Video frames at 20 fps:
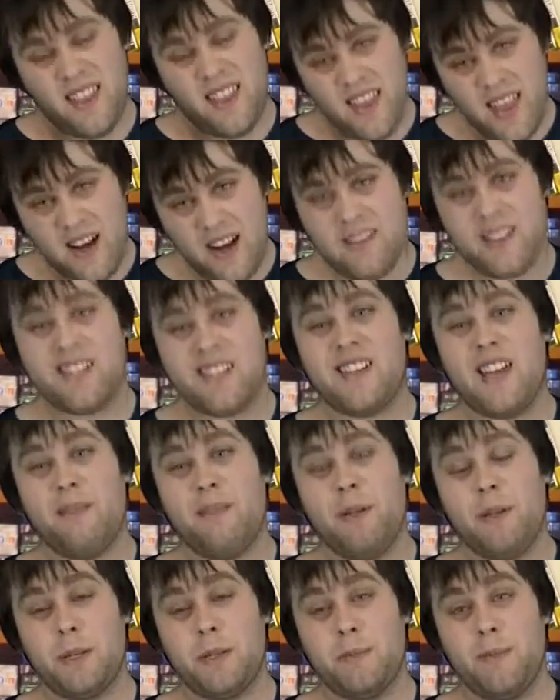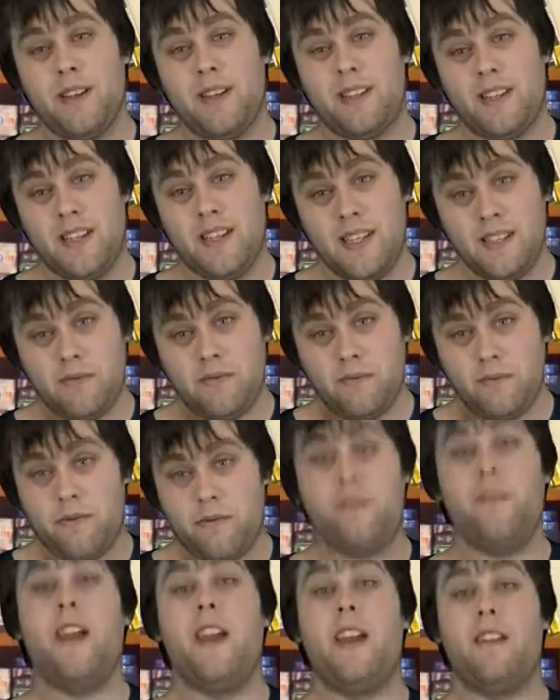their establishment is
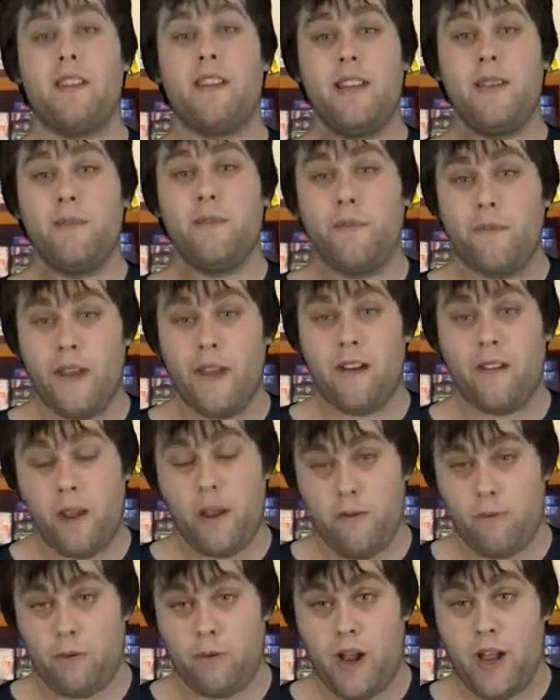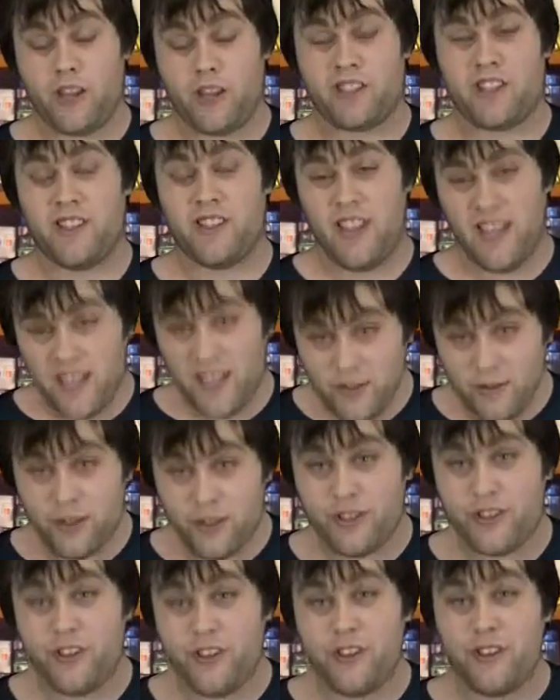very, very rushed. They're
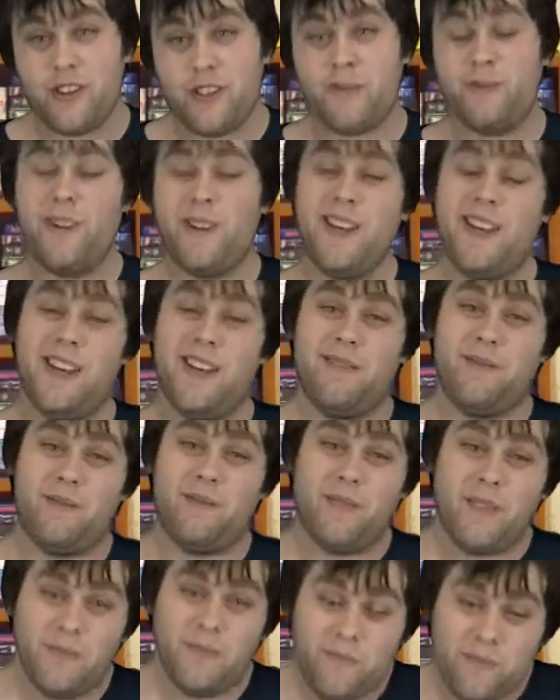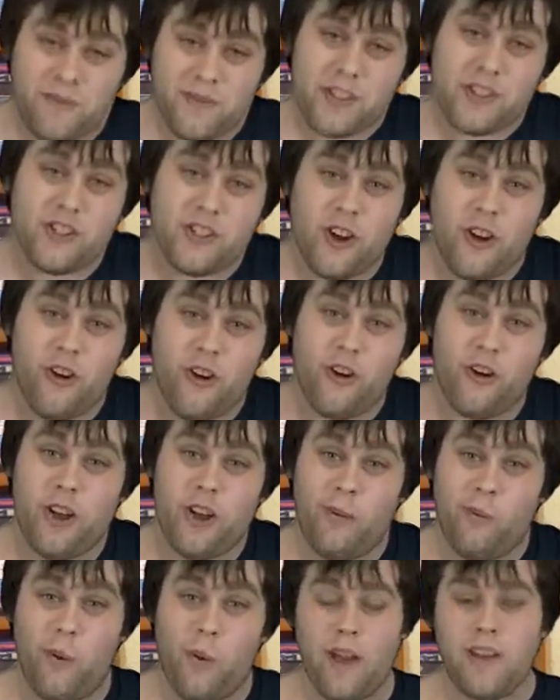introduced, we're shown
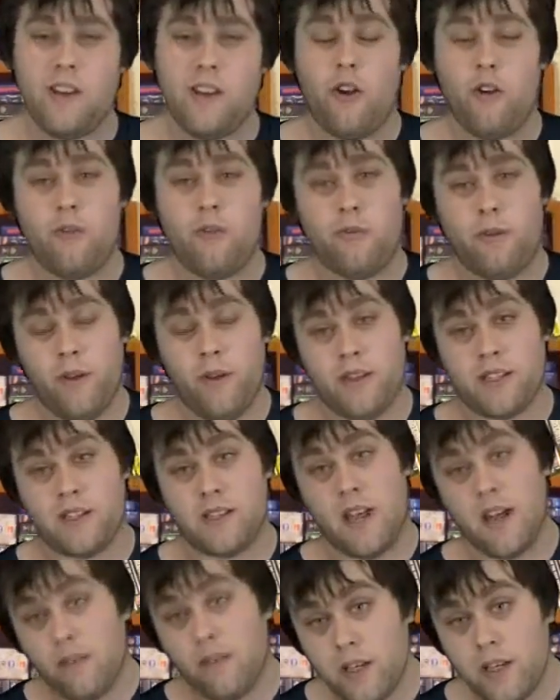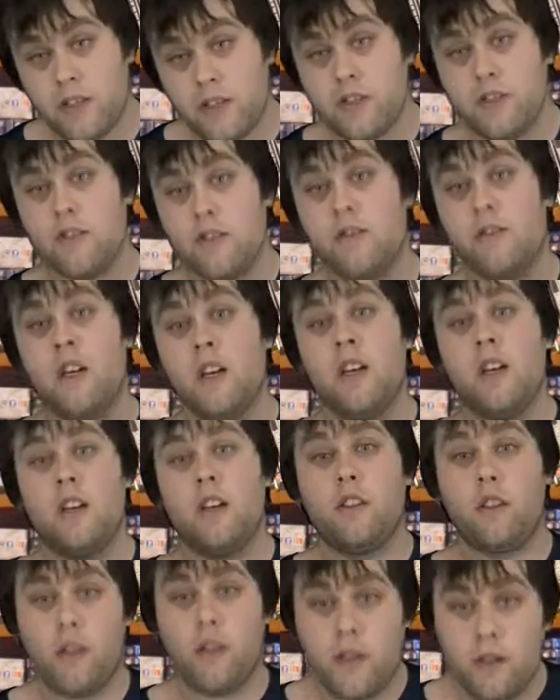a one note personality or two,
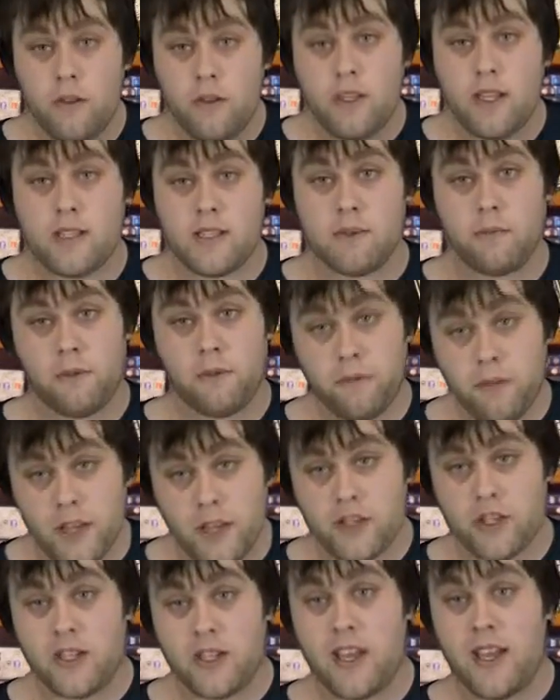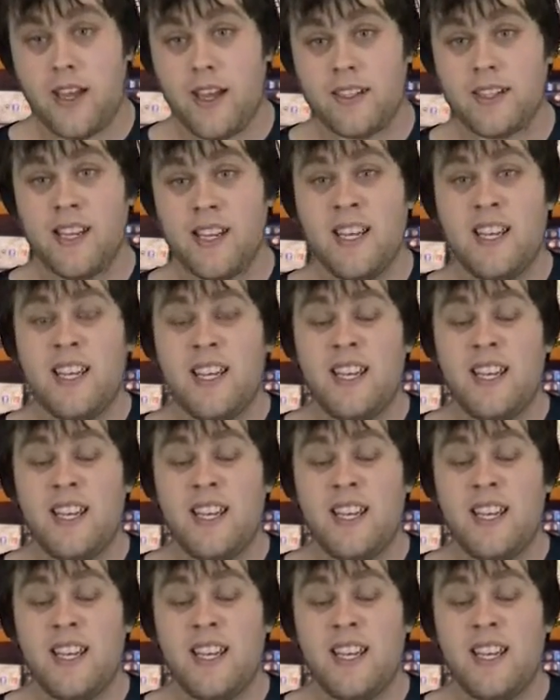though they do get some fleshing out.